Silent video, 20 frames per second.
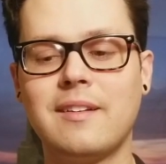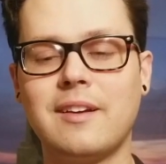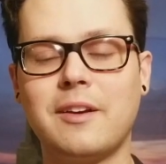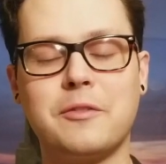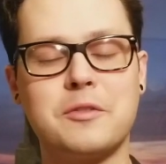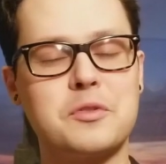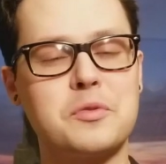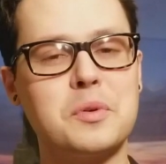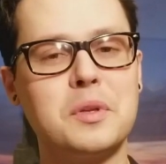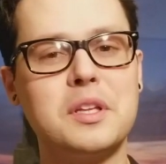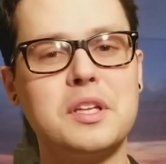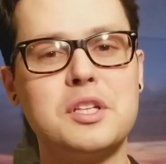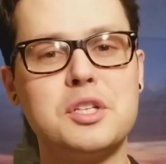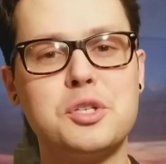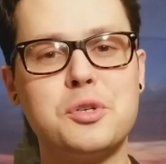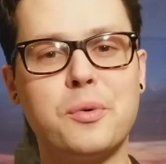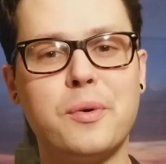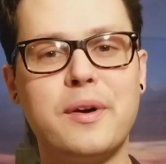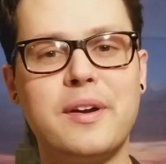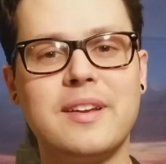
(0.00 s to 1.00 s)
I was really
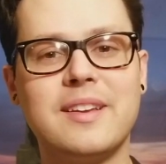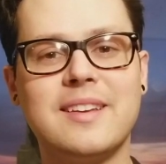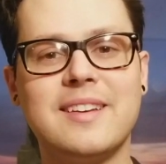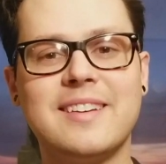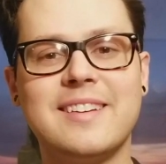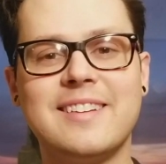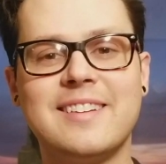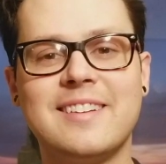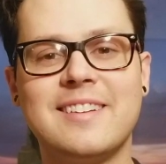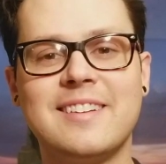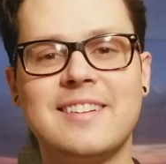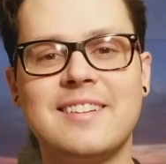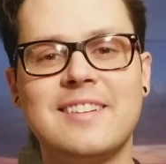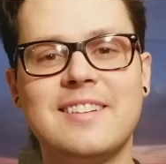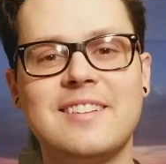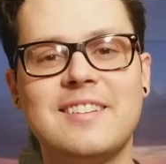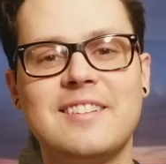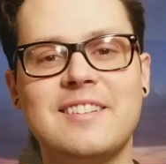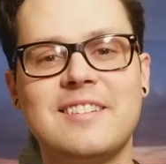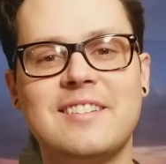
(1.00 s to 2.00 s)
enjoying it.
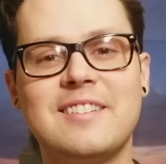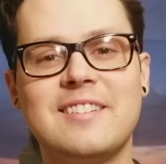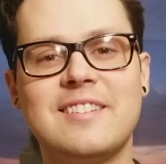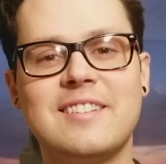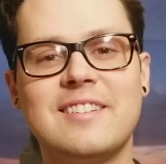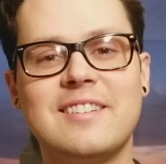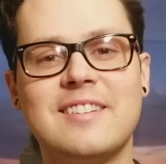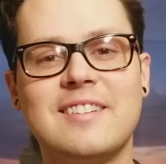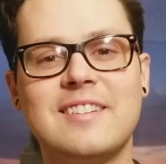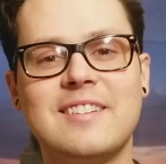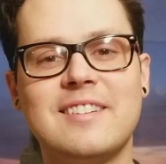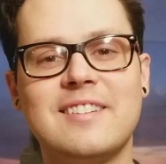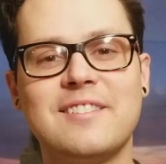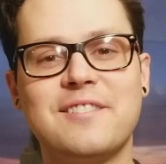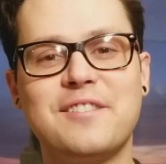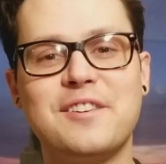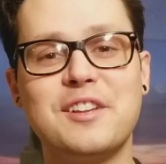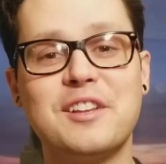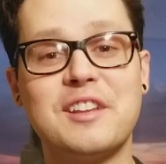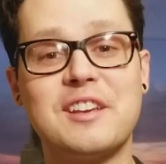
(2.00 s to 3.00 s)

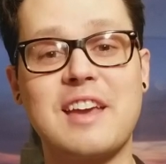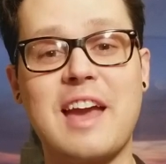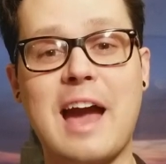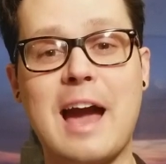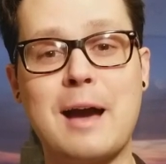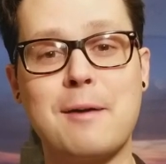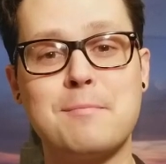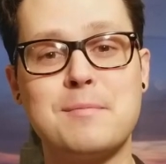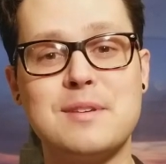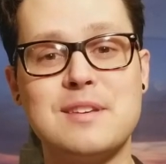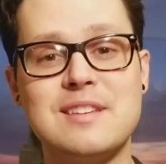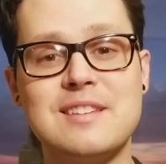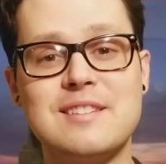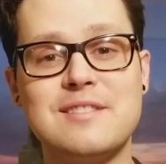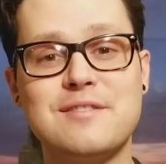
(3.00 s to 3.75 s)
feeling happy,